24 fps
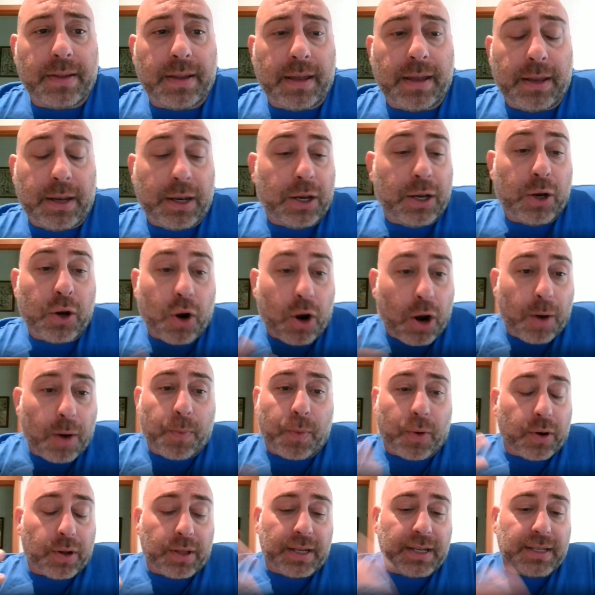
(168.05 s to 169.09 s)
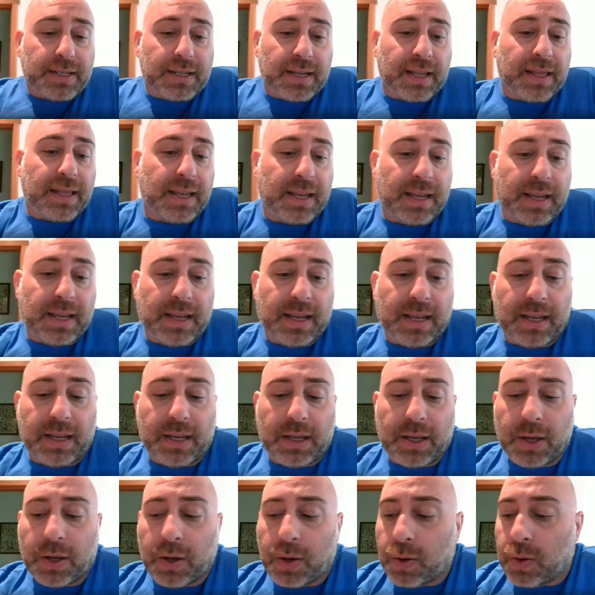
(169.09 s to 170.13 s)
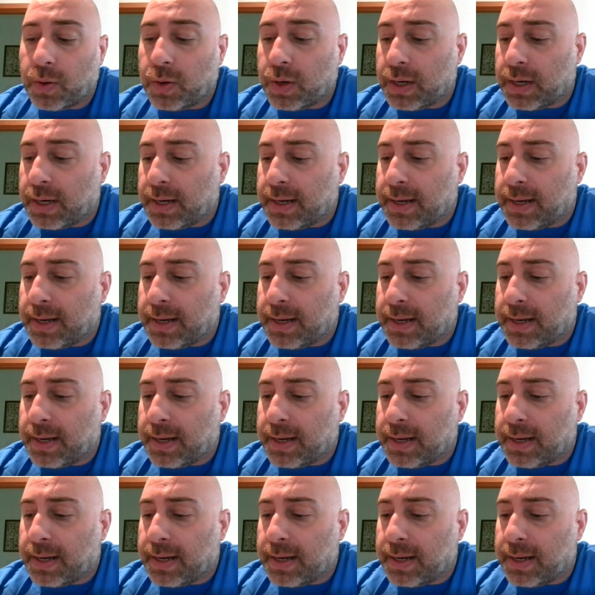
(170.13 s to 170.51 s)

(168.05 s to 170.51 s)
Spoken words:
Europe, or at least in the EU,